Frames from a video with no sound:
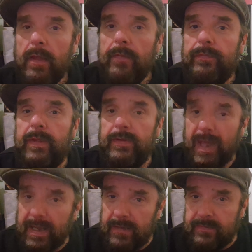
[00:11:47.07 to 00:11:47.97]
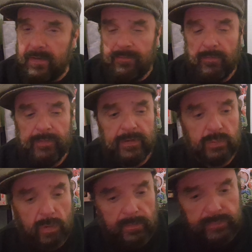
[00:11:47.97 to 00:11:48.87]
The negative of this
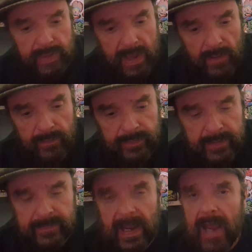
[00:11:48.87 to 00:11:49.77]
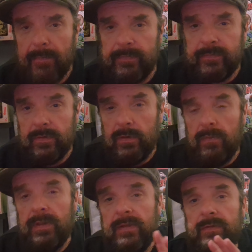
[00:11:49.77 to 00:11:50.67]
one, now there's
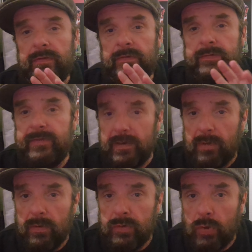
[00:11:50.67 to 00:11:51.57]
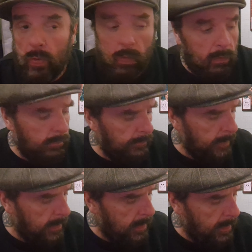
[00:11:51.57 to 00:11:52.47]
absolutely zero gore.
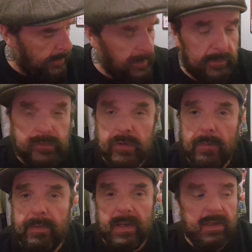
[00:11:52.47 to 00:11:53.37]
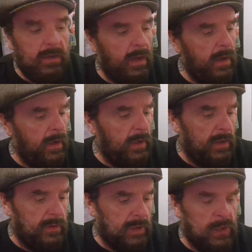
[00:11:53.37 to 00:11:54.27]
This should have been
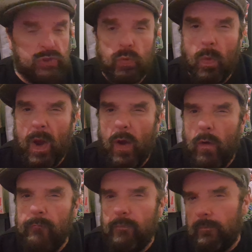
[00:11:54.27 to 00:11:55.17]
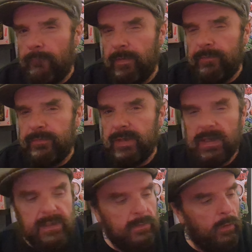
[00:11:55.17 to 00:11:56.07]
a 12 or
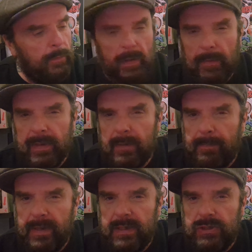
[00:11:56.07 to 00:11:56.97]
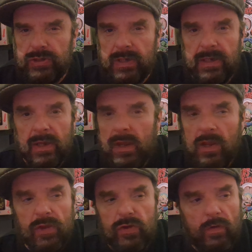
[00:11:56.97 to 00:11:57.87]
15, or I mean a PG,
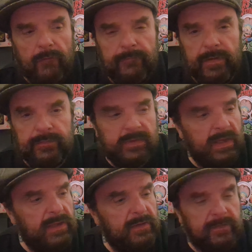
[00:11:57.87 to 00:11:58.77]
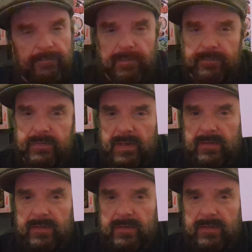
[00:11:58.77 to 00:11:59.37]
not a 15. It's a 15